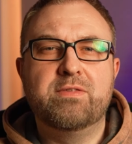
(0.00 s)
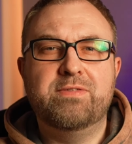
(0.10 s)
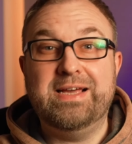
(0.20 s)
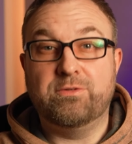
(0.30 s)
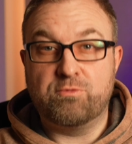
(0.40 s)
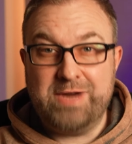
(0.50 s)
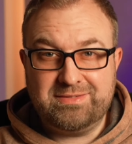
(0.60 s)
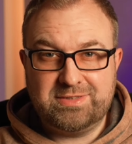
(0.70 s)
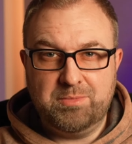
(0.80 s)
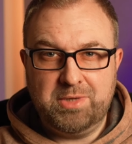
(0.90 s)
That
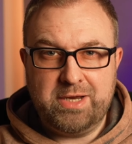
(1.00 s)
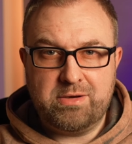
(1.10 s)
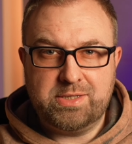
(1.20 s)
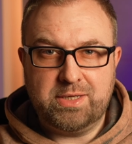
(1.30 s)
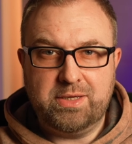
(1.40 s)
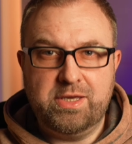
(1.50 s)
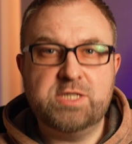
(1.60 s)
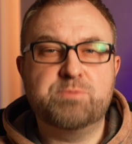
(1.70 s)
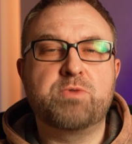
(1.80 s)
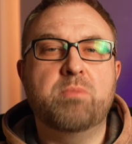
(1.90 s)
Ret similarity
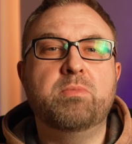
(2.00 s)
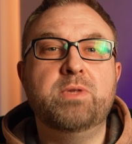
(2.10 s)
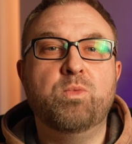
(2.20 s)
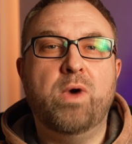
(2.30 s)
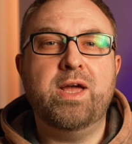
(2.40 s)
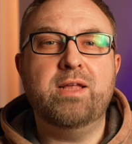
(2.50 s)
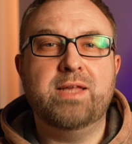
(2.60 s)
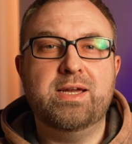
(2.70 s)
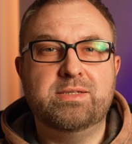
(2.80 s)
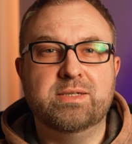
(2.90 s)
is probably why I
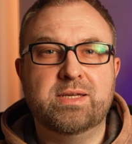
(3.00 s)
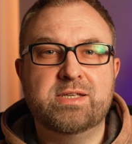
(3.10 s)
liked it